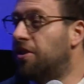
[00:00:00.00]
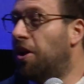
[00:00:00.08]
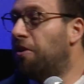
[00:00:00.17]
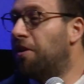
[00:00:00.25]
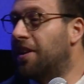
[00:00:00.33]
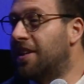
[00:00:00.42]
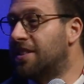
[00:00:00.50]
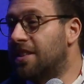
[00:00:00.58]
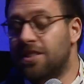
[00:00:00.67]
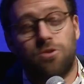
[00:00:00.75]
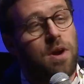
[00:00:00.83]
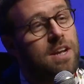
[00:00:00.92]
and
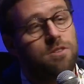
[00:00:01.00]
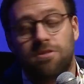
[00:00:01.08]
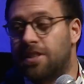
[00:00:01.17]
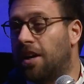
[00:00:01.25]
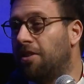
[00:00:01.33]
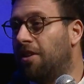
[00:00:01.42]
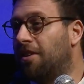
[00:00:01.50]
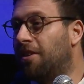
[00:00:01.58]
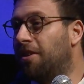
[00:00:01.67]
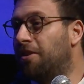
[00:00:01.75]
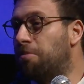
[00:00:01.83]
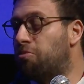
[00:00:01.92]
he's trying to sell
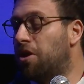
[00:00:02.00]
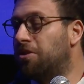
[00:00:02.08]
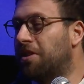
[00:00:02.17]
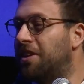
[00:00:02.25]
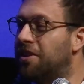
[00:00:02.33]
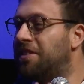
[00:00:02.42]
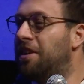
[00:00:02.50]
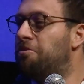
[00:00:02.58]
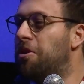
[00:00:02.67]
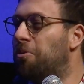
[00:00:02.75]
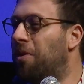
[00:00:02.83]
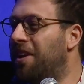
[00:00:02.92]
the product in a
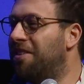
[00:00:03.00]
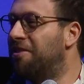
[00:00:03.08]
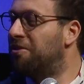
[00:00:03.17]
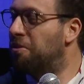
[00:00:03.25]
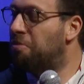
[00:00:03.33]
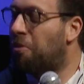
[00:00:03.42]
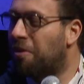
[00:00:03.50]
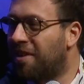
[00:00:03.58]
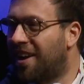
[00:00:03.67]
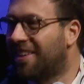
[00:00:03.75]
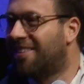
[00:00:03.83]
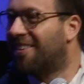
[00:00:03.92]
different way, the more
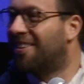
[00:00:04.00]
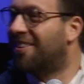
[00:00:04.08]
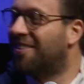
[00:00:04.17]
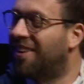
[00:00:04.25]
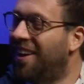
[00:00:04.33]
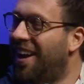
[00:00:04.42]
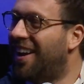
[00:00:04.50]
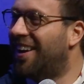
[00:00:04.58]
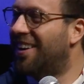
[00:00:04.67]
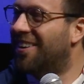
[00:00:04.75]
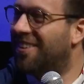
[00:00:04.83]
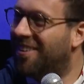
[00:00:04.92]
like,
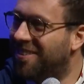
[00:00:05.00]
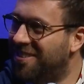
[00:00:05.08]
hey, in